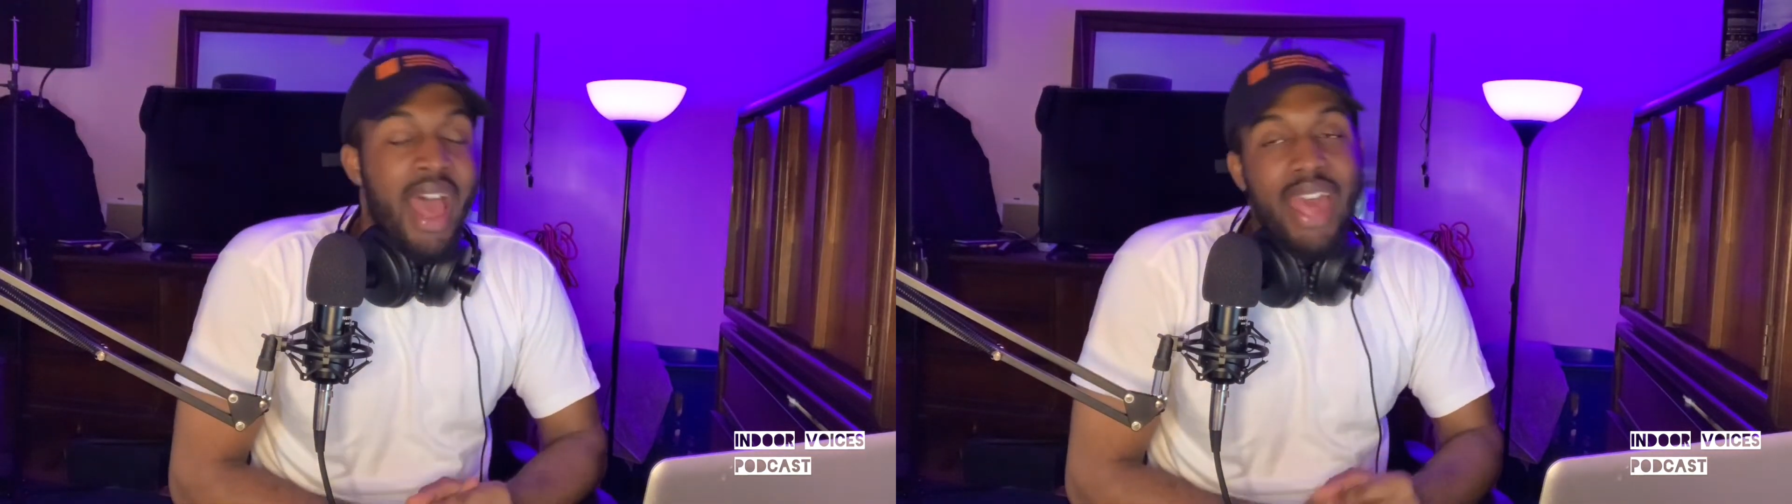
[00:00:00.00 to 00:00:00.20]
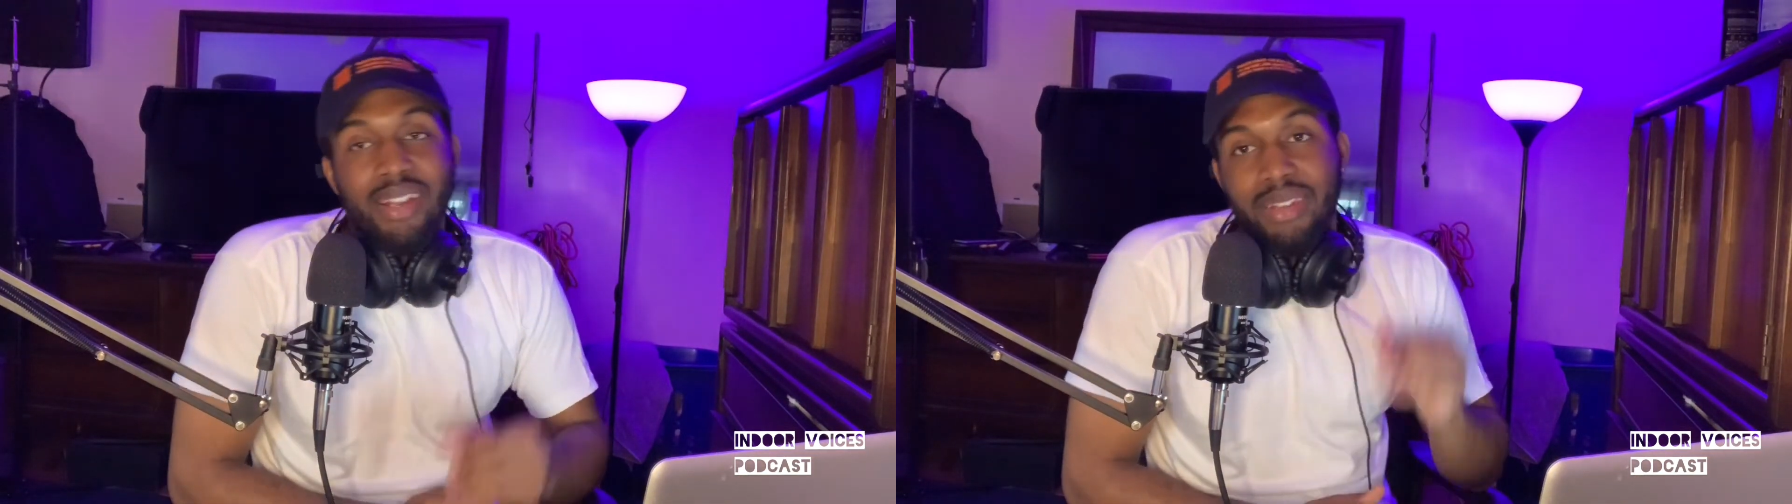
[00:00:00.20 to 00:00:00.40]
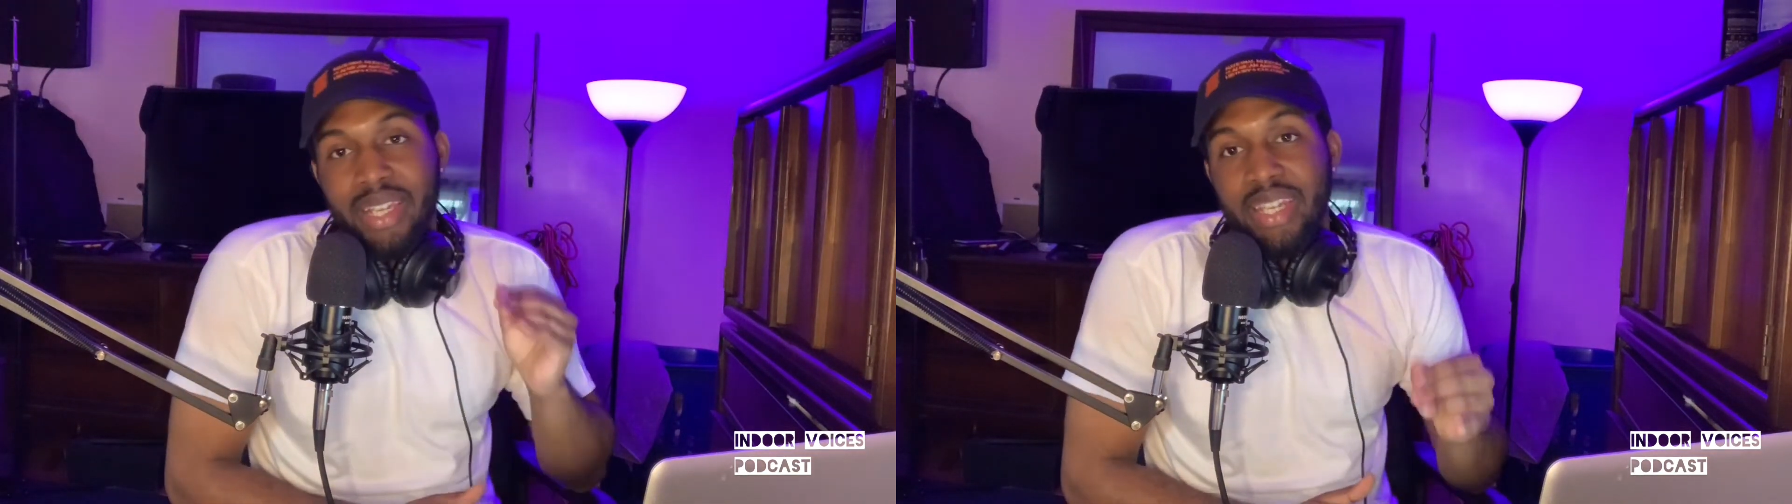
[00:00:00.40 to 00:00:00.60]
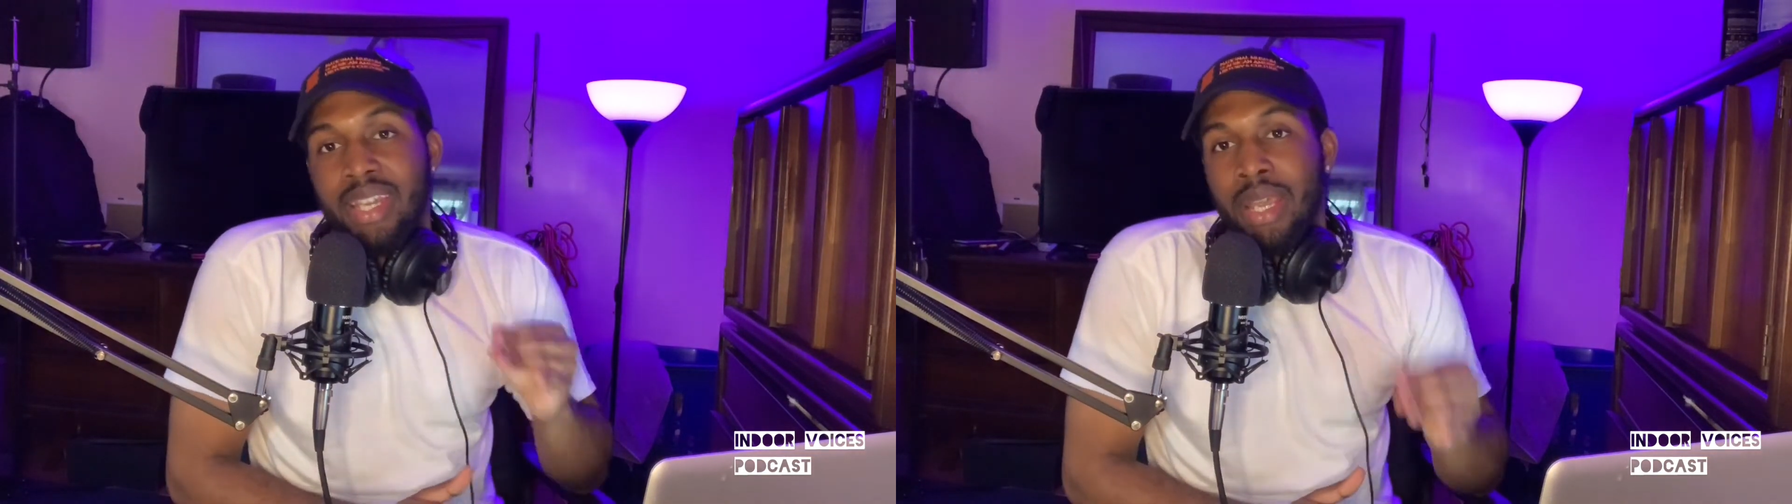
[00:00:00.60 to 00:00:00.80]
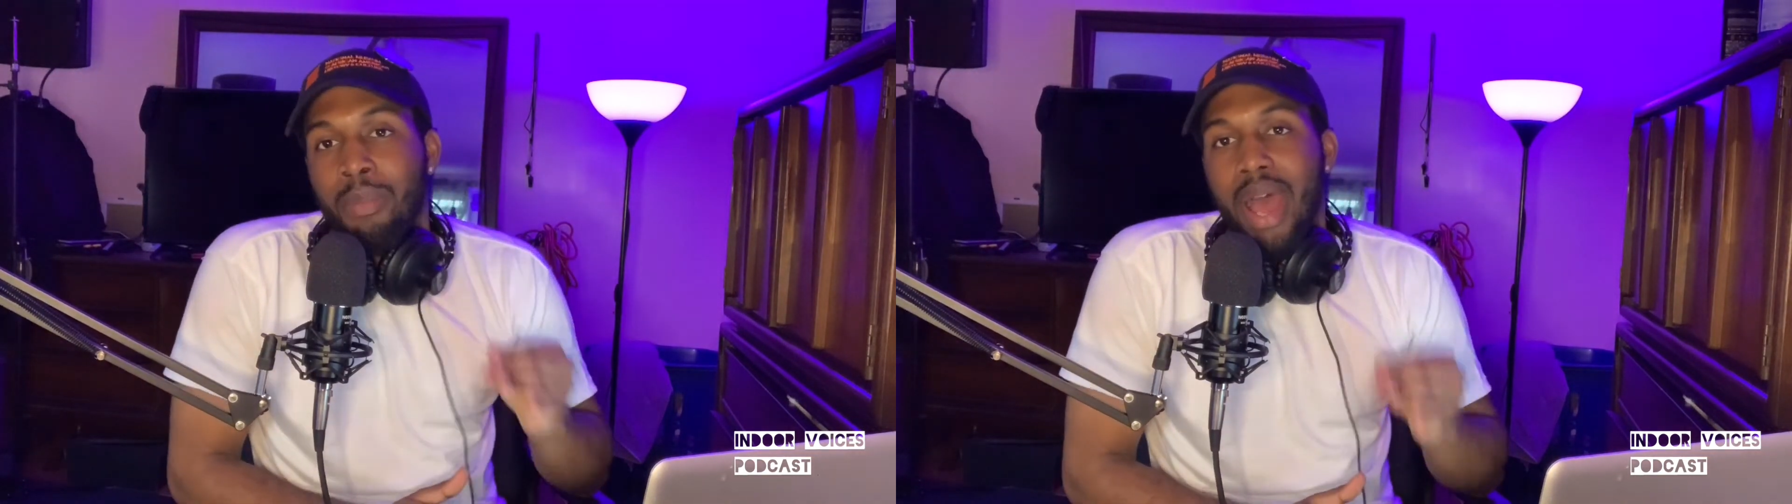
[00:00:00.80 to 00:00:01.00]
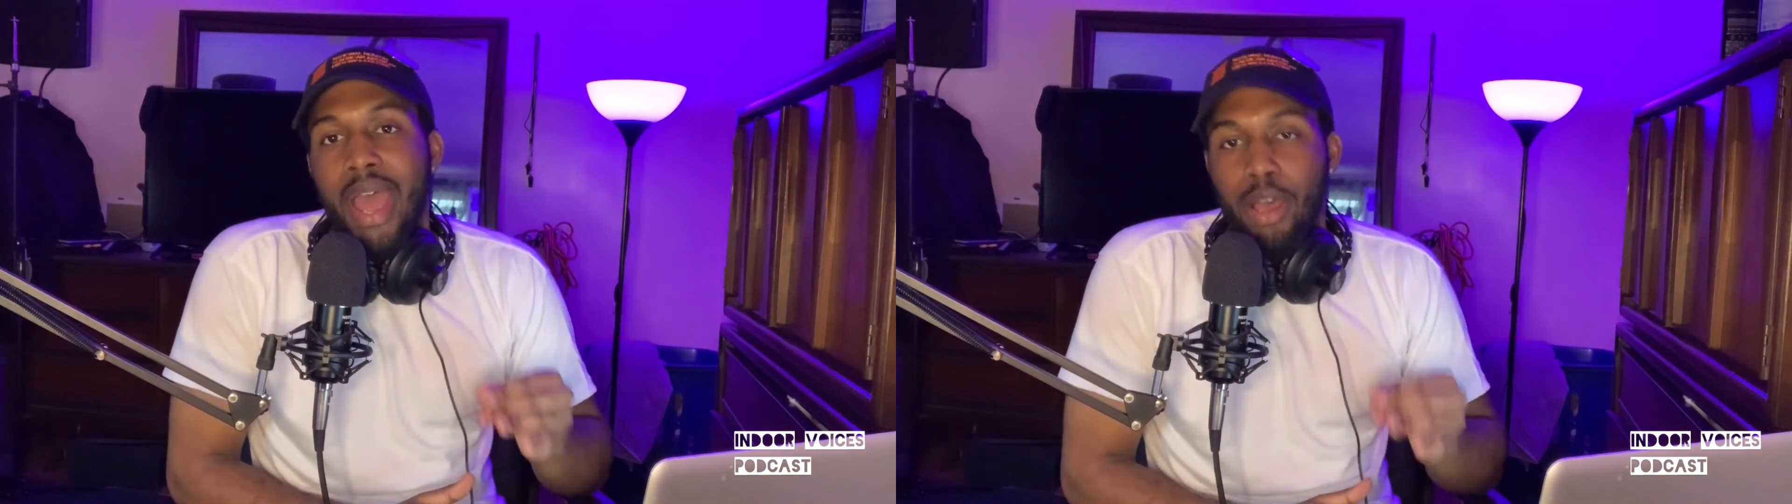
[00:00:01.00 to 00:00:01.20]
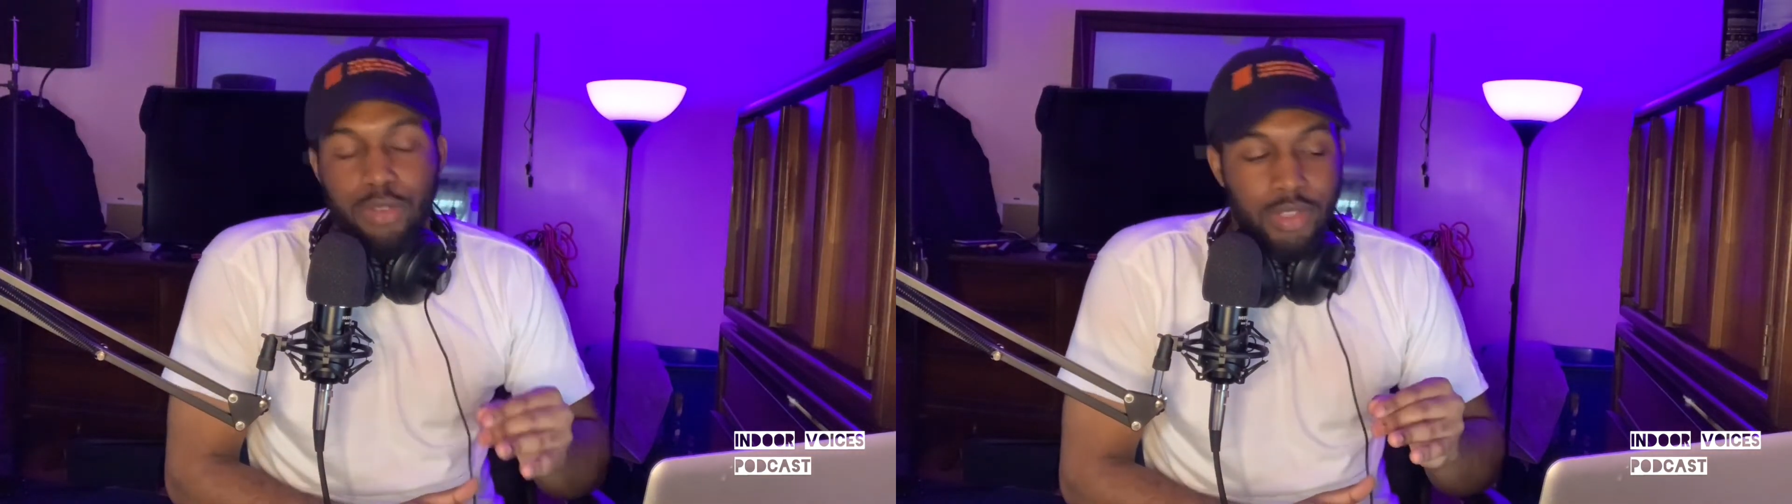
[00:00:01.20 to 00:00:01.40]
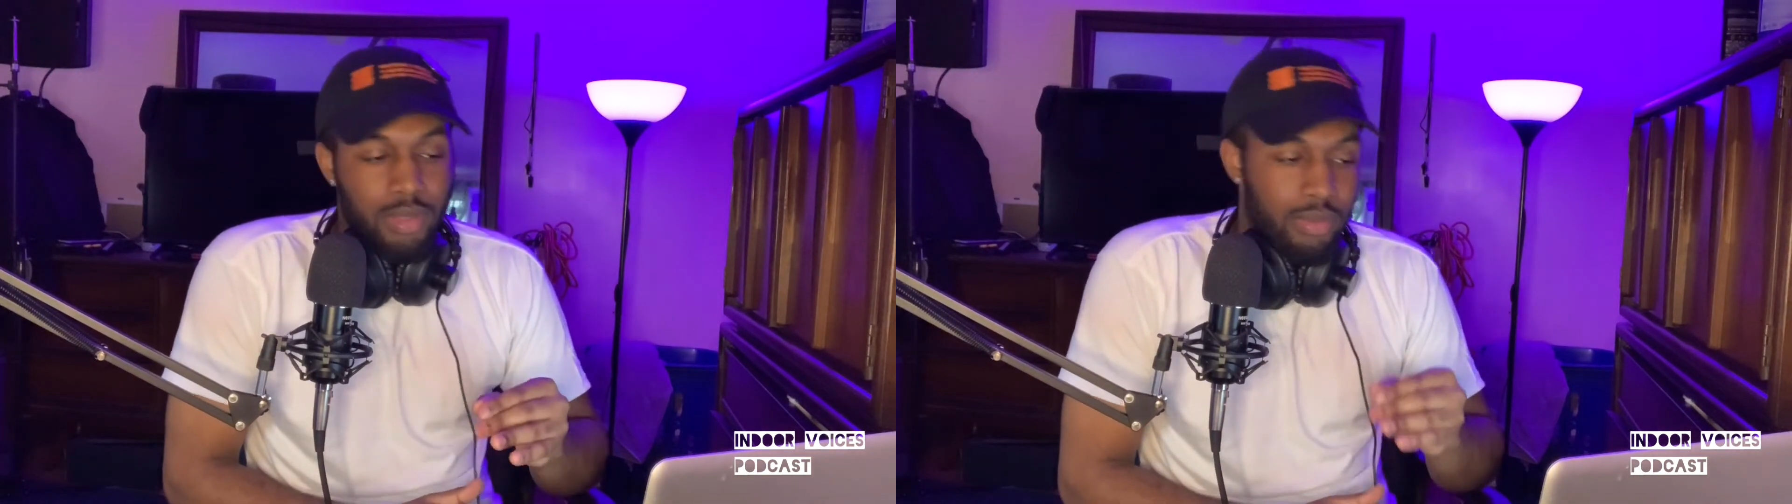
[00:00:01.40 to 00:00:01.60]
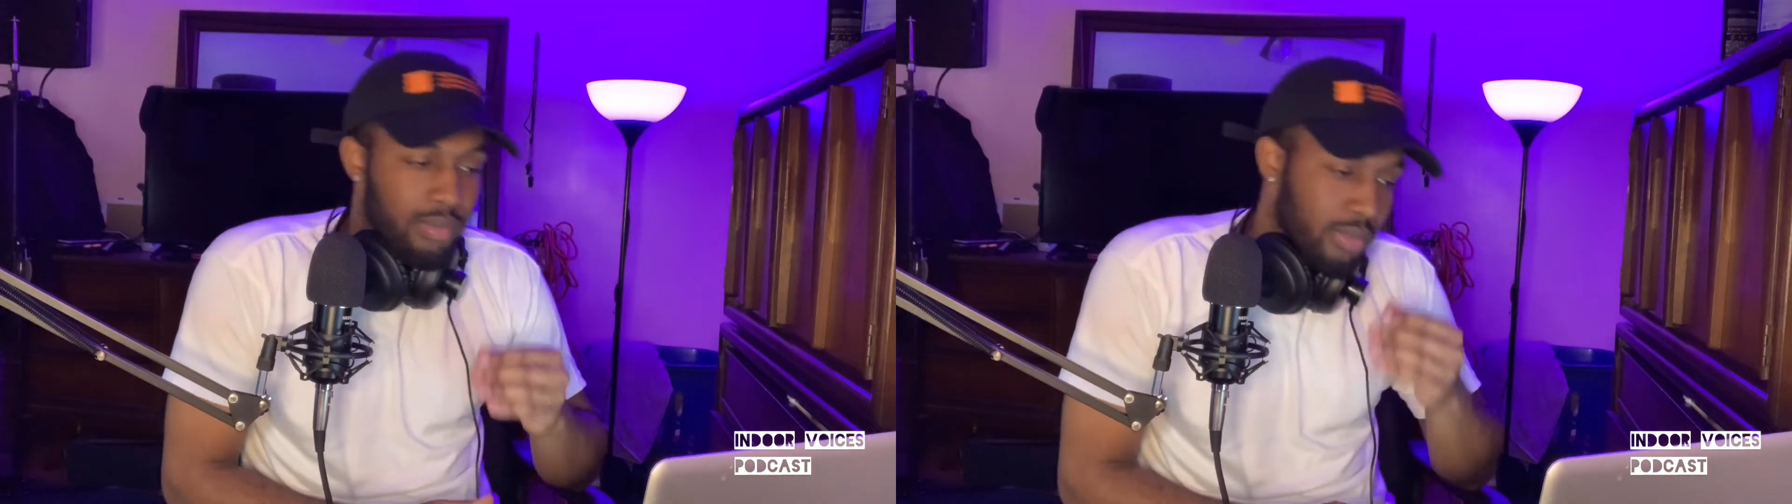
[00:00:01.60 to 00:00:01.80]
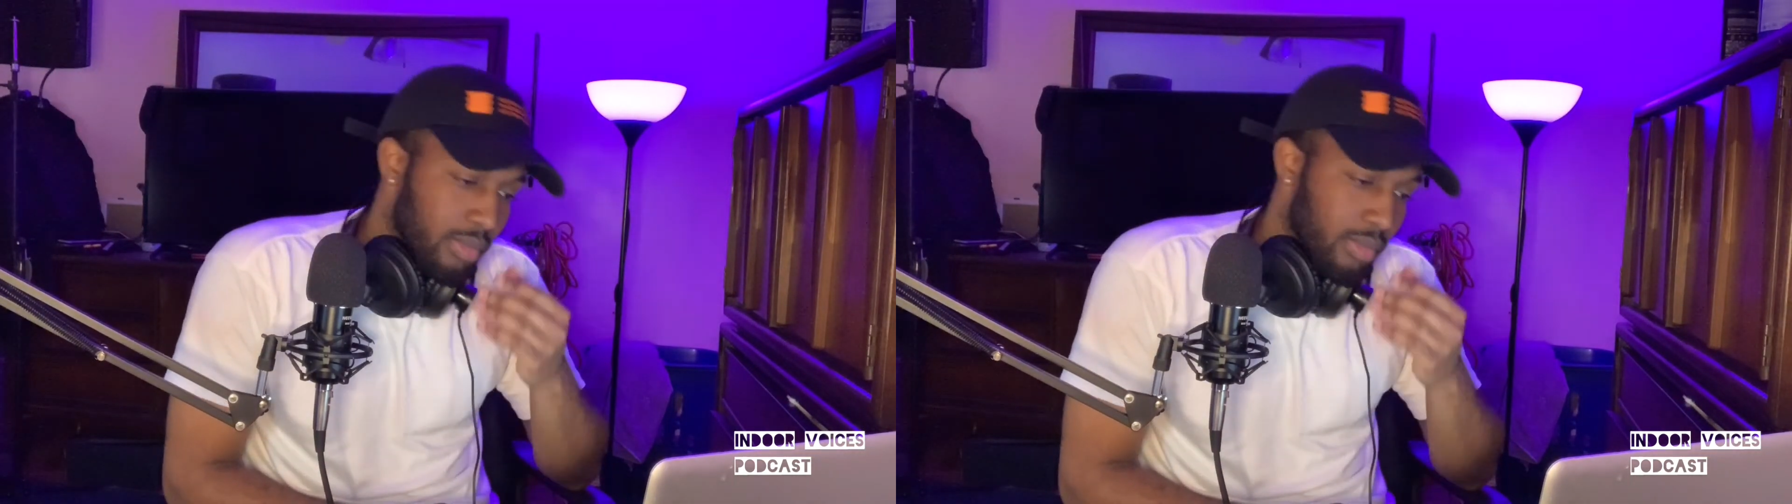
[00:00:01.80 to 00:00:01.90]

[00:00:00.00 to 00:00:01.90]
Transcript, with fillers: I had a leak in my house.